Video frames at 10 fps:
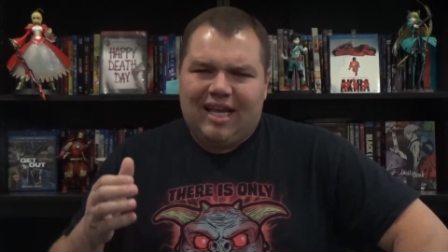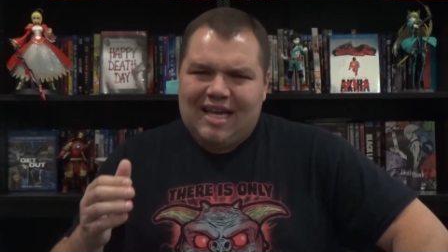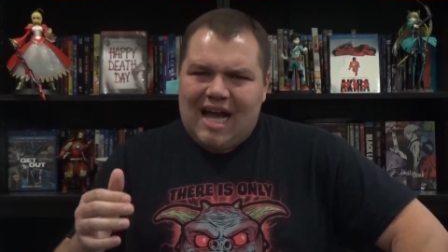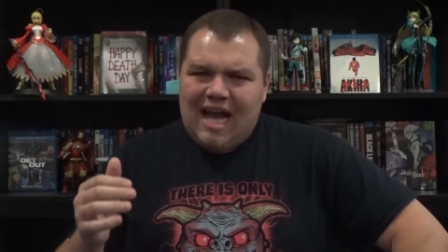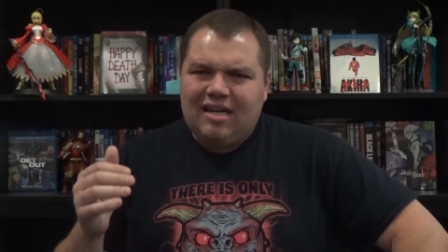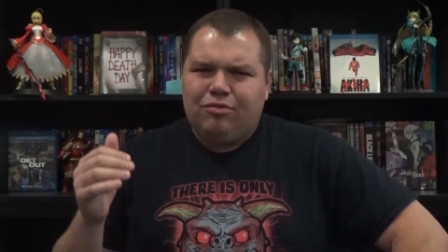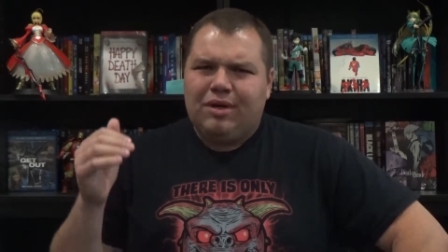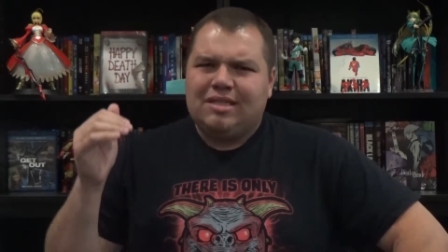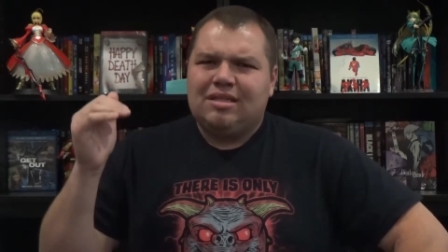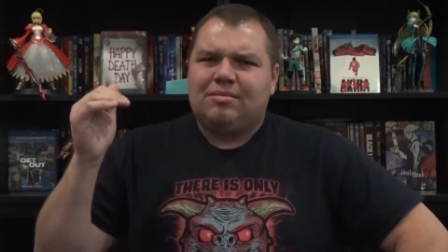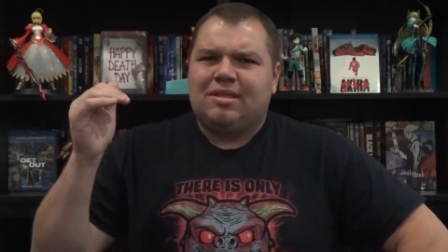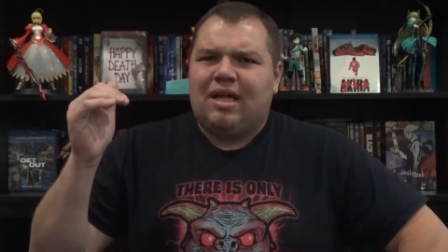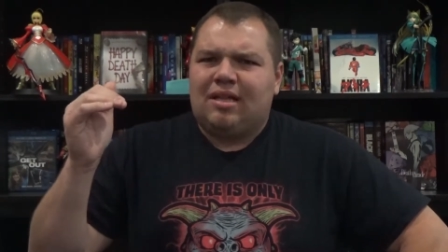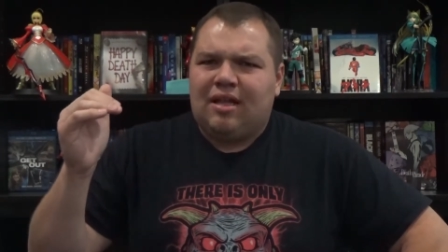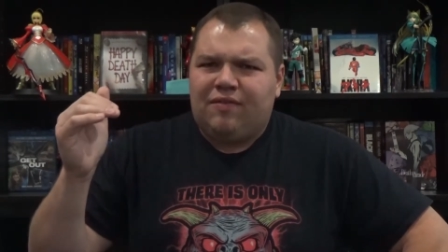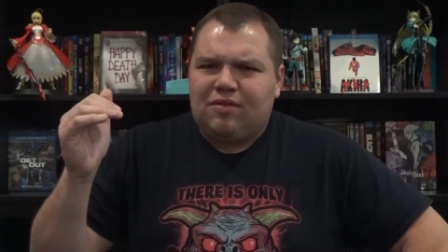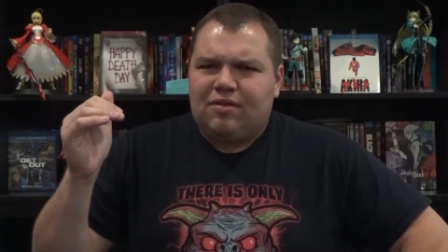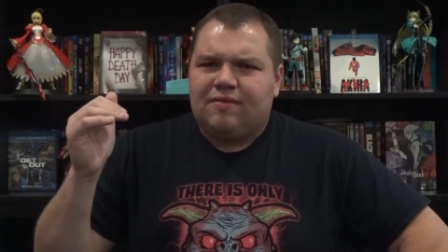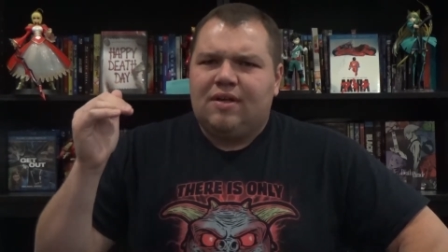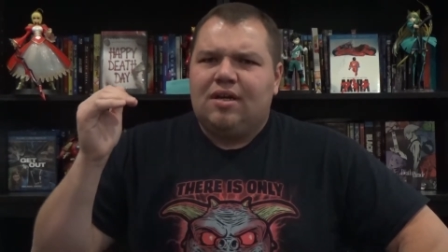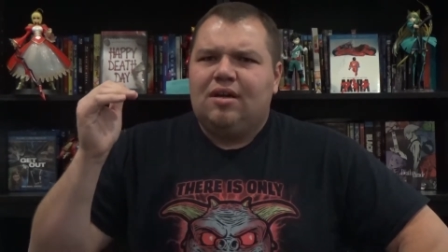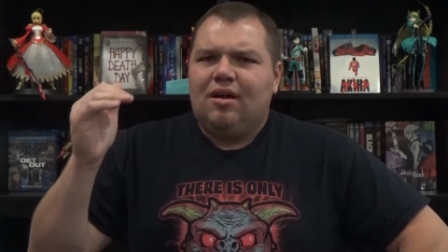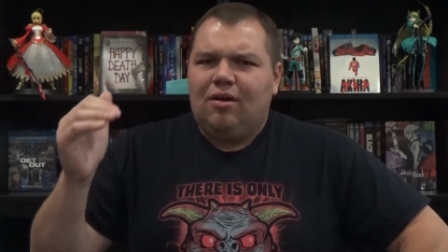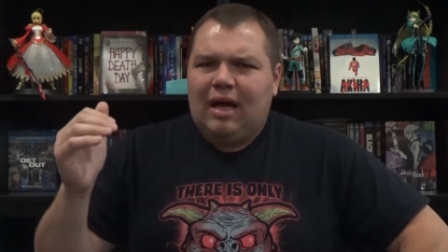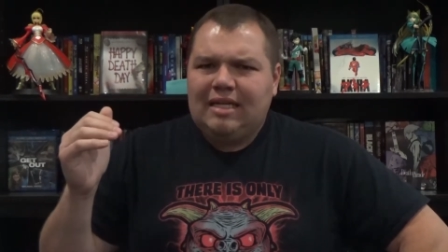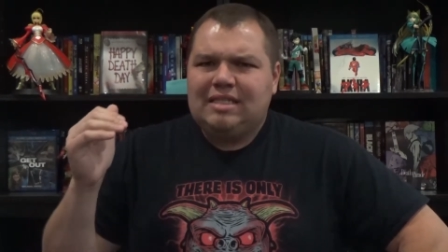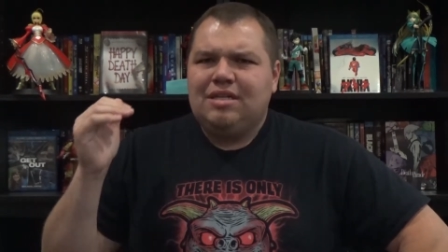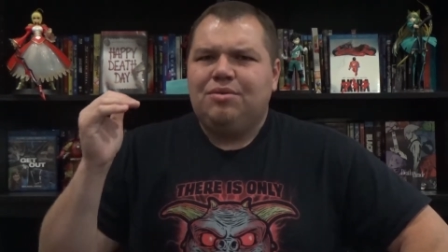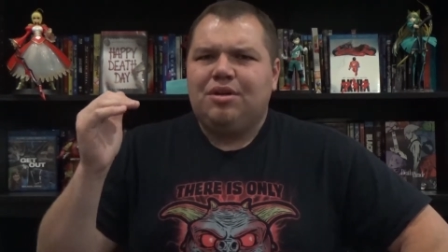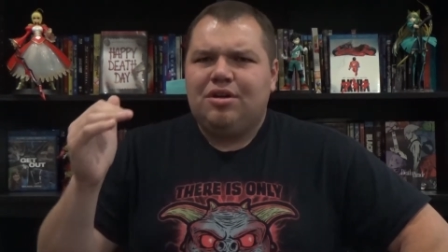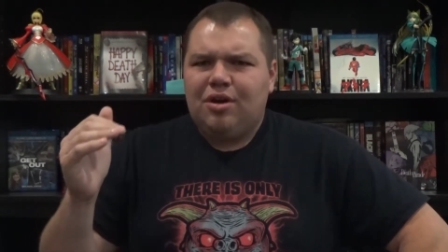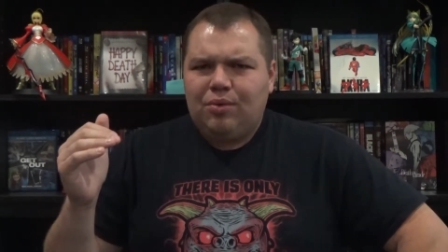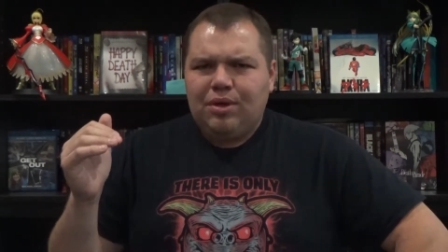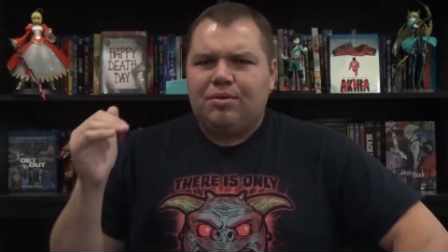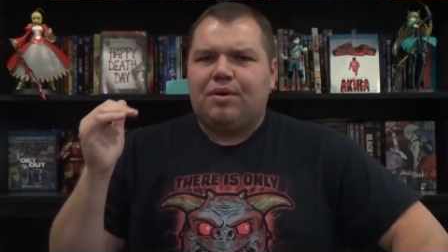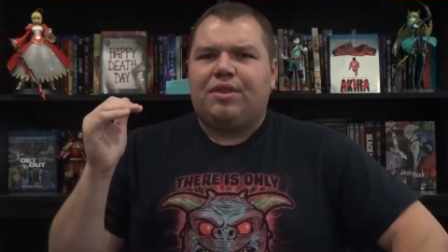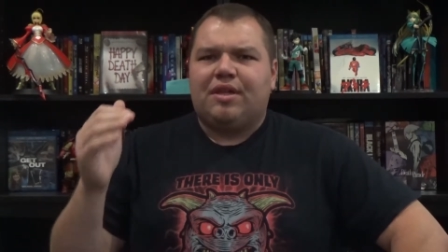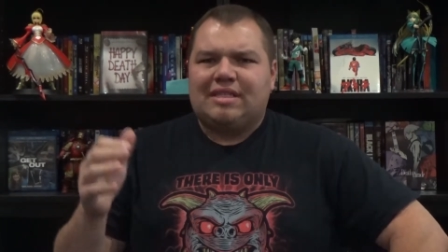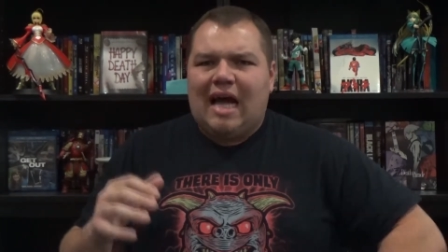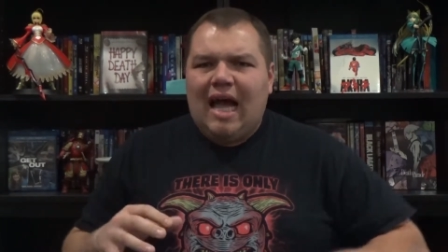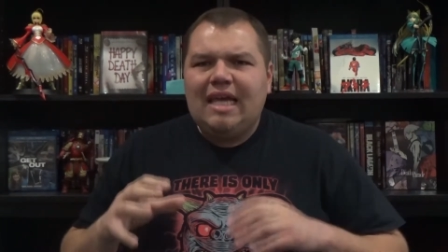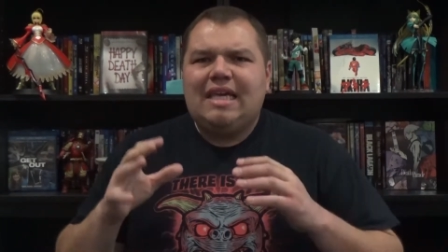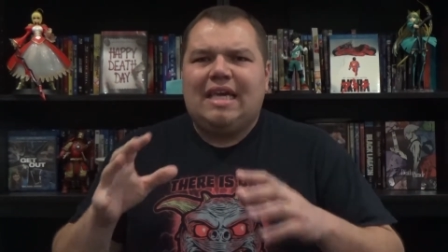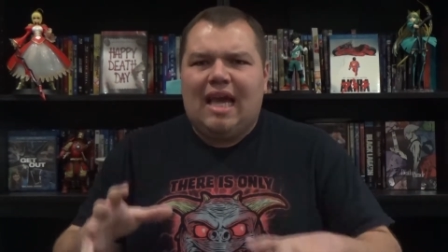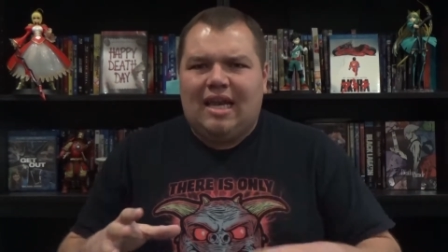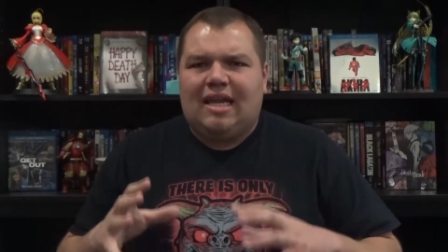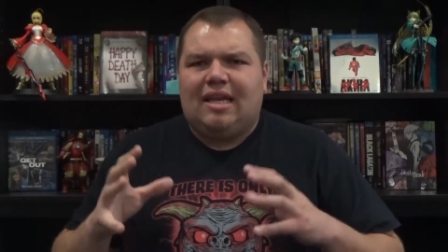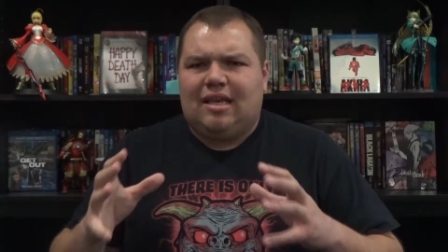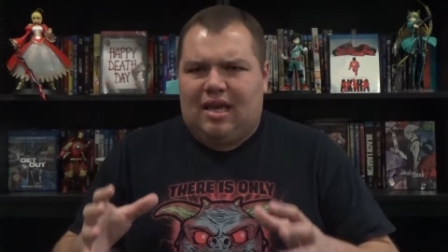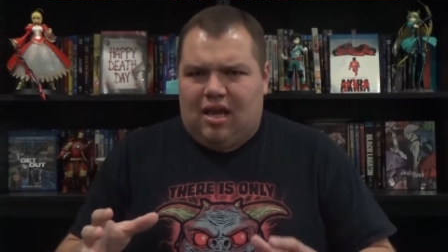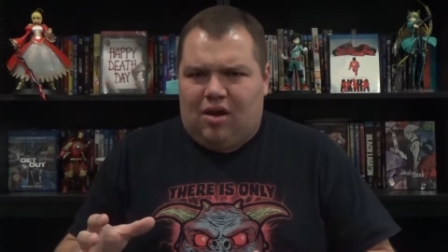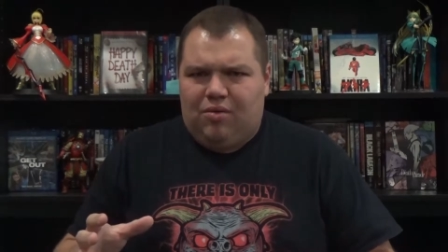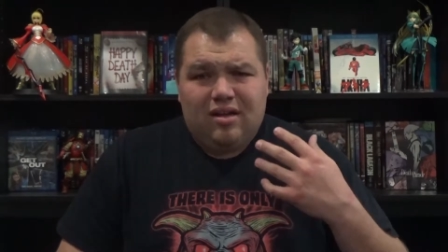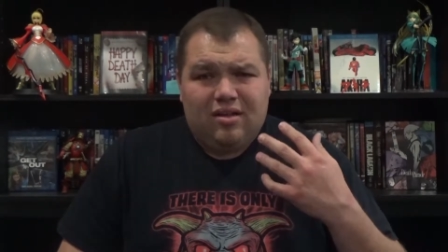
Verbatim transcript: kind of raises up to that level of, oh, I see where you're going with this. I get it now.